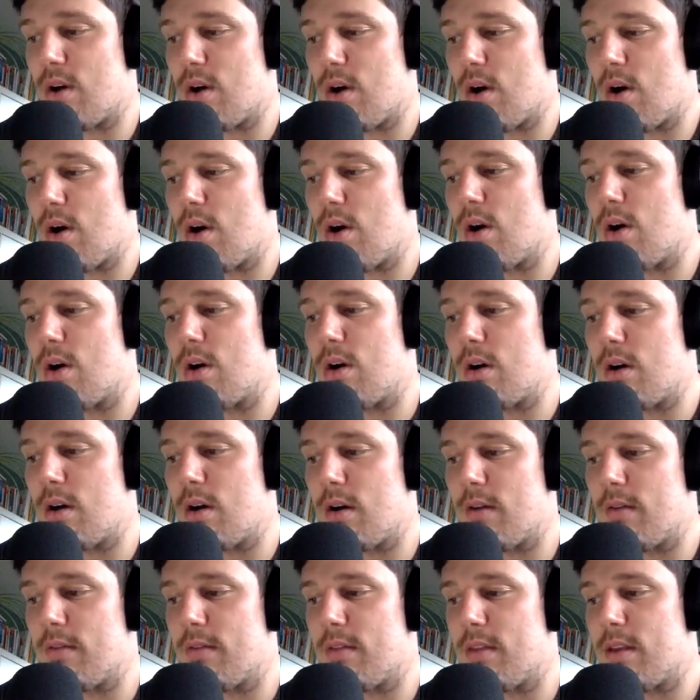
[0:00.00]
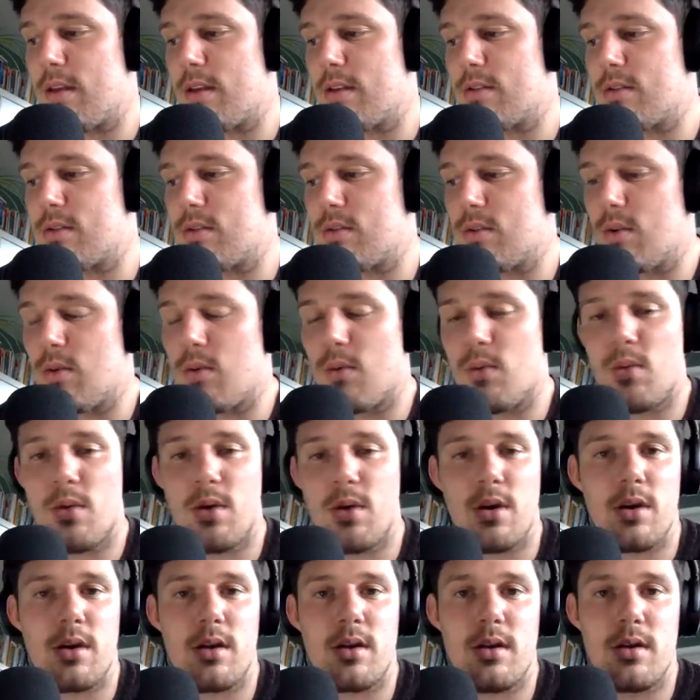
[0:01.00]
all of this
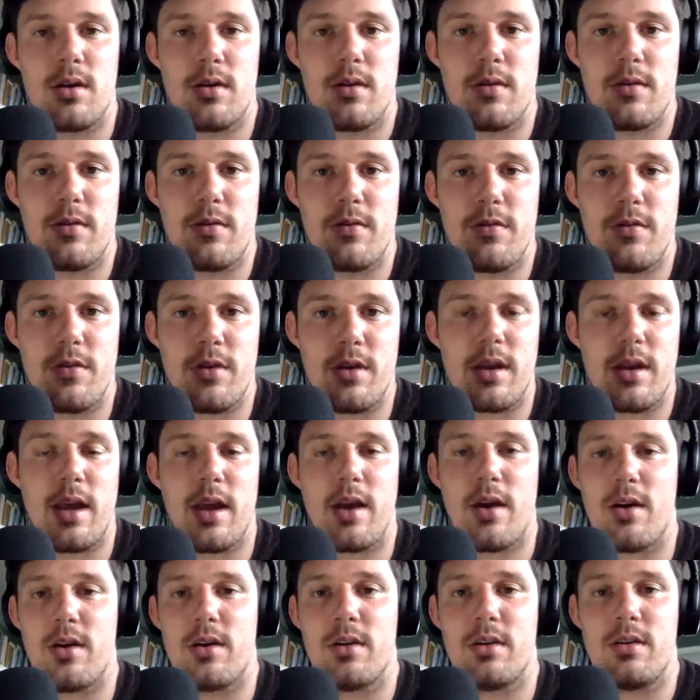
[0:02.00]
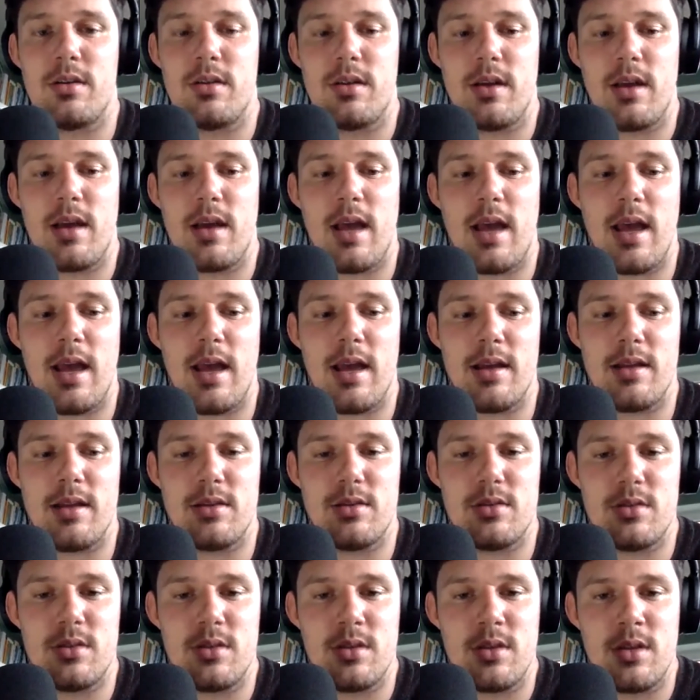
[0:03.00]
work for Carol,
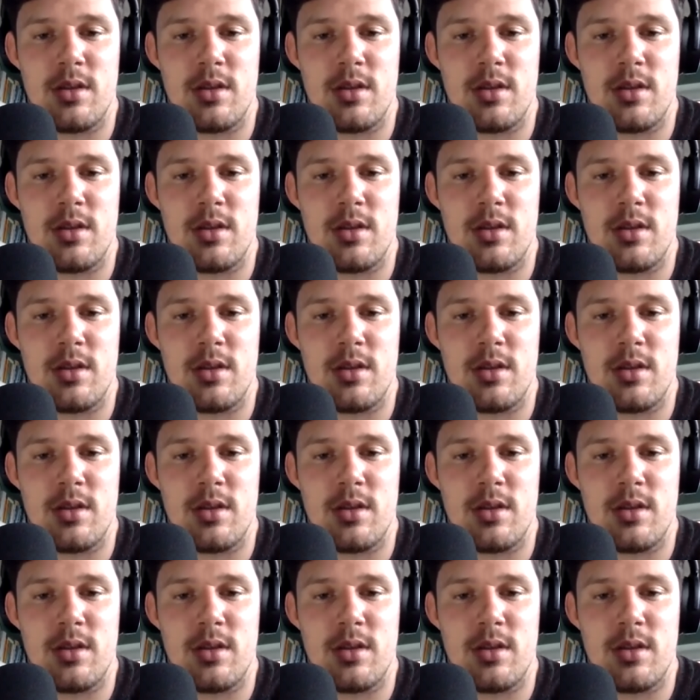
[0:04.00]
and